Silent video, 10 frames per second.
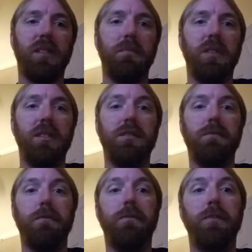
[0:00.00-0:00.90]
But it's
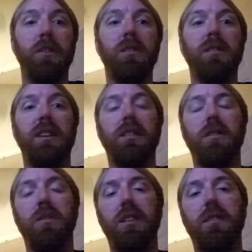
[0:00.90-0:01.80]
fully
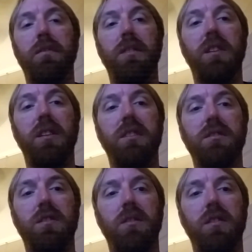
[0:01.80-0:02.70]
loaded. Very
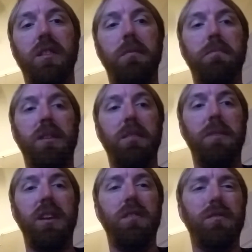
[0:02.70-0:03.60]
nice car. And I
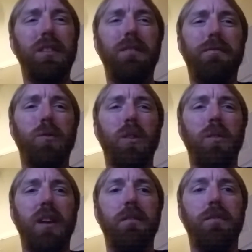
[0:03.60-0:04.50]
paid only
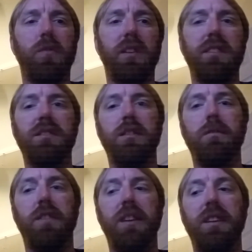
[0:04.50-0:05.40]
$4,000 for it, so
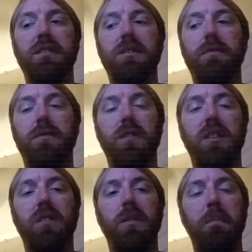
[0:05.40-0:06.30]
financed it for a
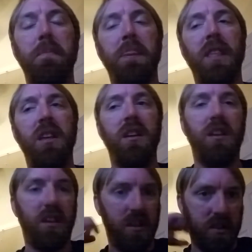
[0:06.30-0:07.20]
year.
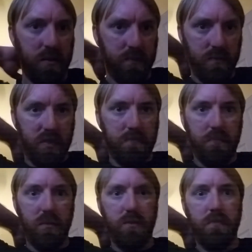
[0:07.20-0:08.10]

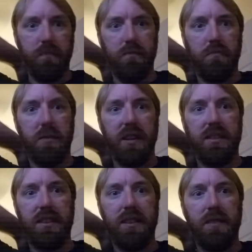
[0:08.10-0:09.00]

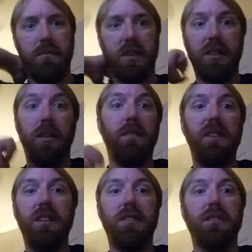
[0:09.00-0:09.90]
But I love
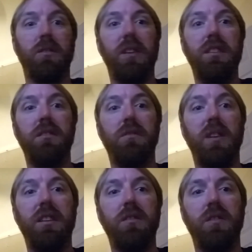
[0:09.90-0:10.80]
it. It's a
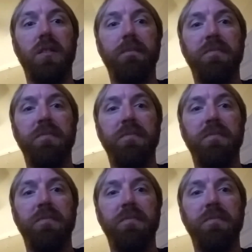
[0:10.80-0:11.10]
great car.